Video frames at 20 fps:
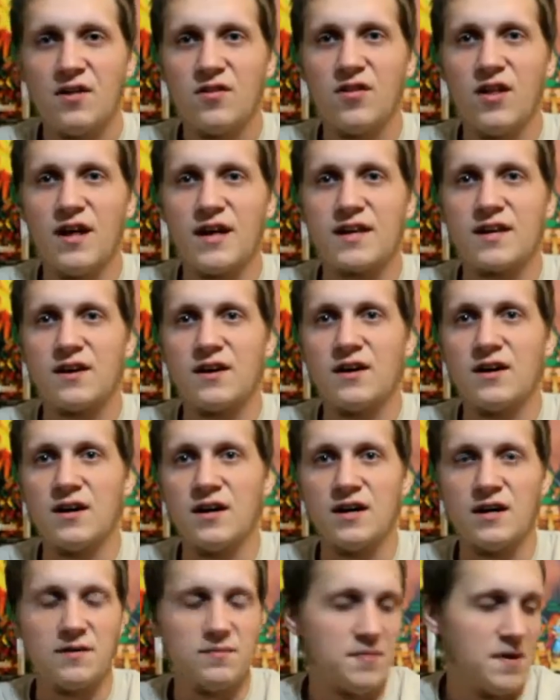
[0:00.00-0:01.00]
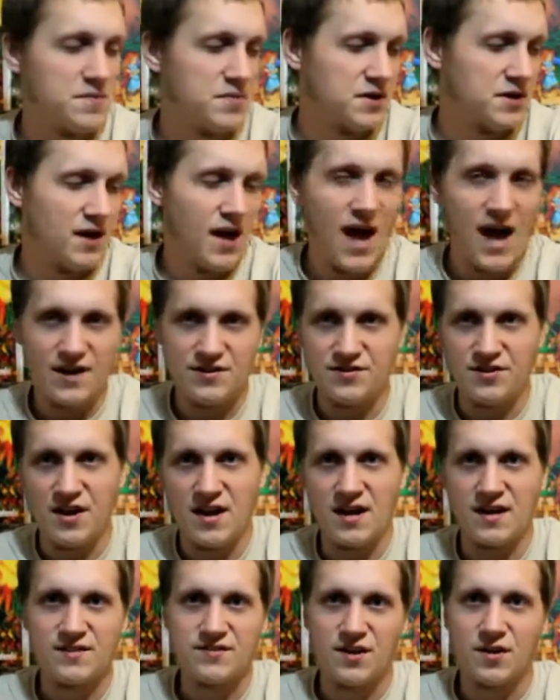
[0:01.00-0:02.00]
like maybe hatching
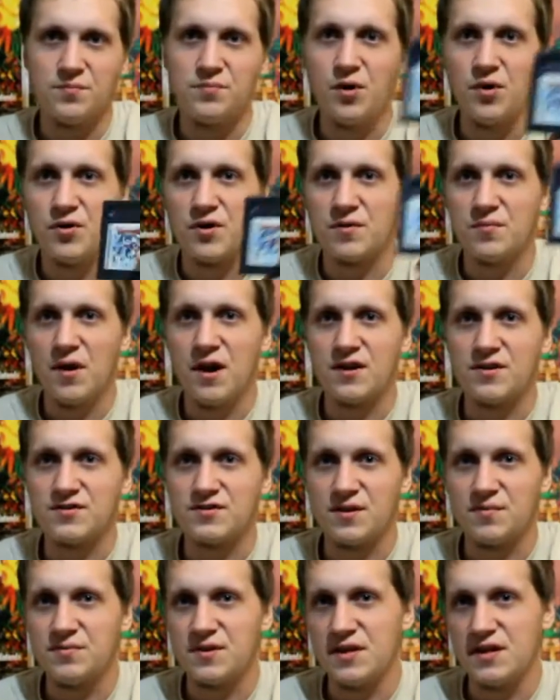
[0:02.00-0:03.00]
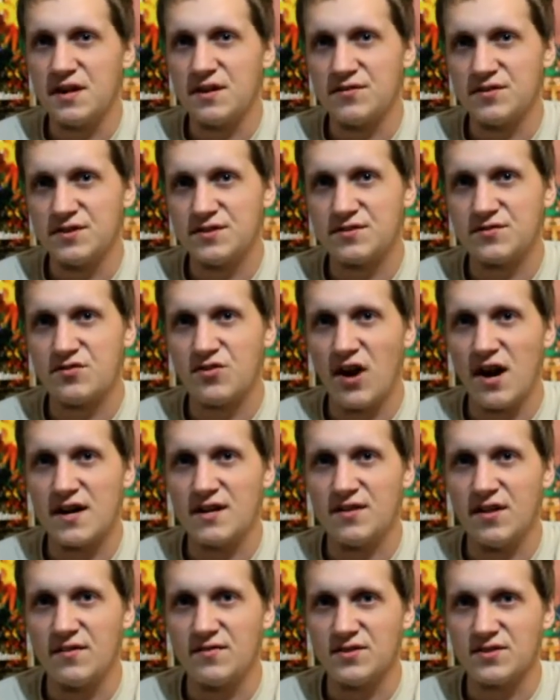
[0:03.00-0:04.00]
eggs on Pokemon or something, just
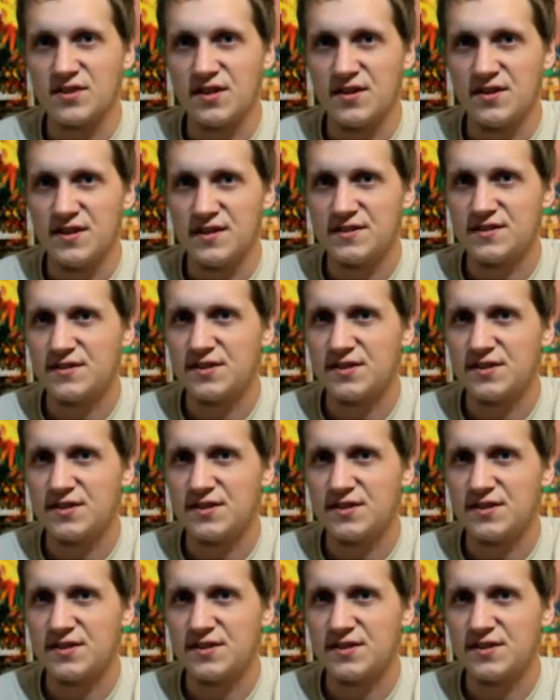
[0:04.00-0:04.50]
grinding levels on this.